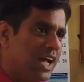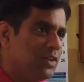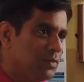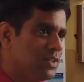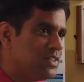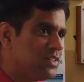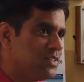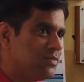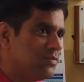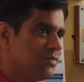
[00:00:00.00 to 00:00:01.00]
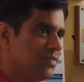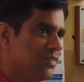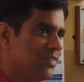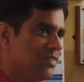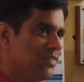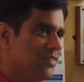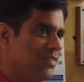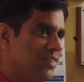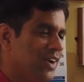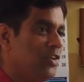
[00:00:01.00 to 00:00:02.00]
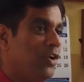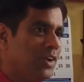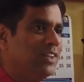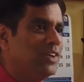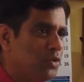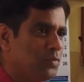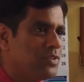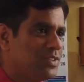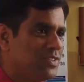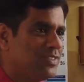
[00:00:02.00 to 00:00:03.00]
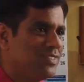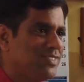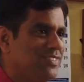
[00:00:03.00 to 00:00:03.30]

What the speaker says: animals, and all other groups.